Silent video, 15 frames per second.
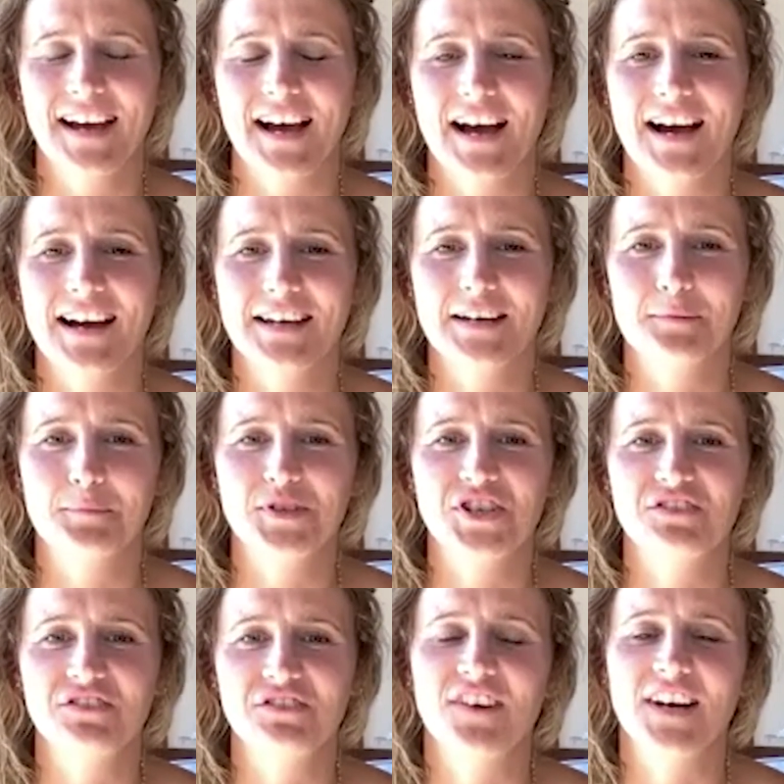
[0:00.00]
I am
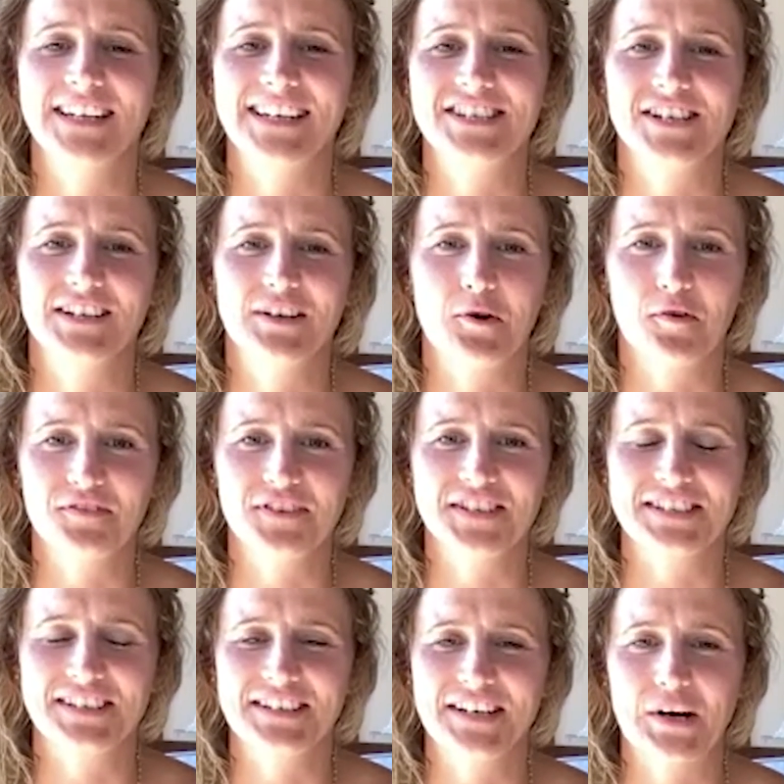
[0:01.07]
Chief Financial
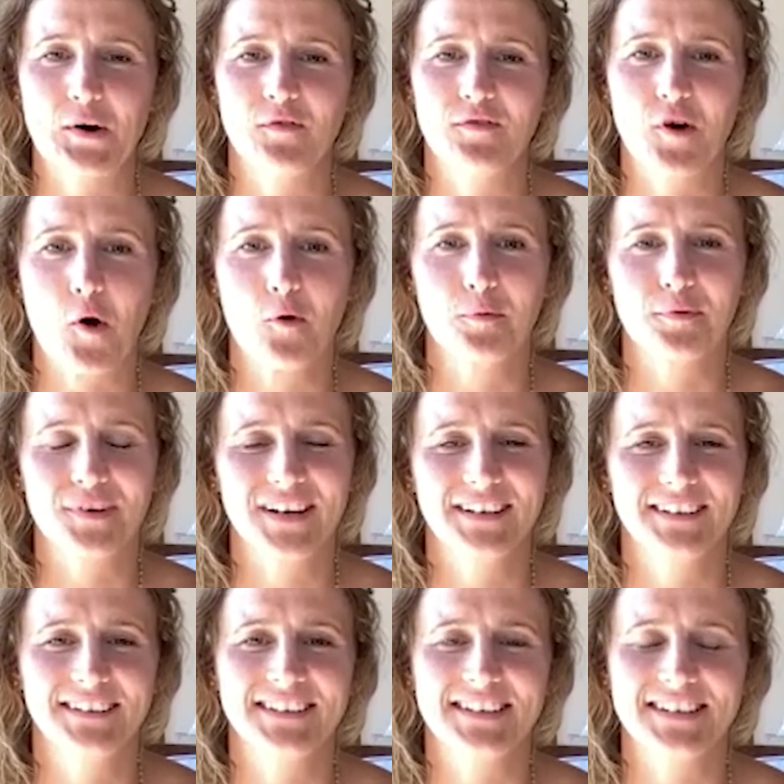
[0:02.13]
Officer of Home
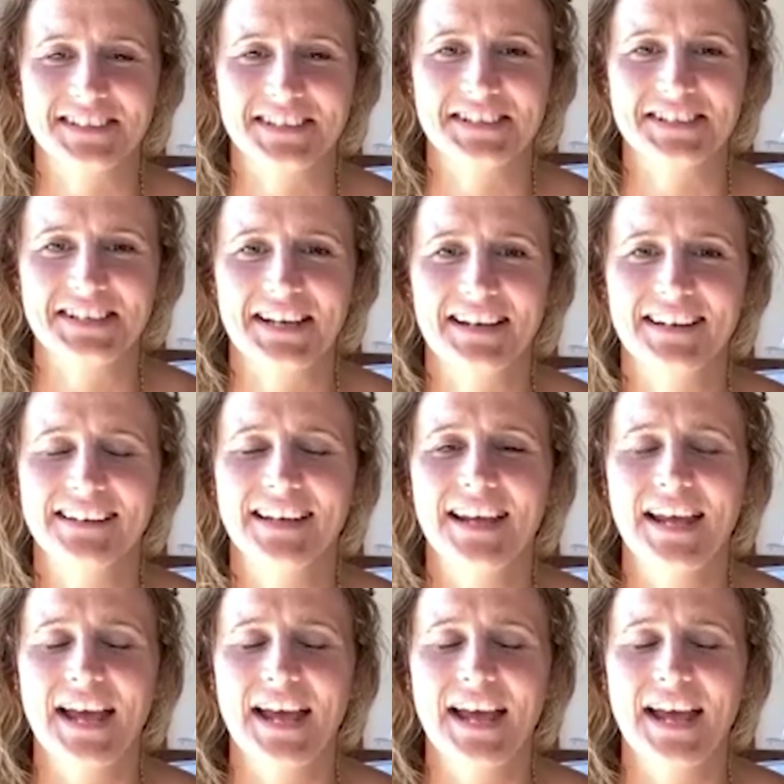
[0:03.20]
Credit Kazakhstan,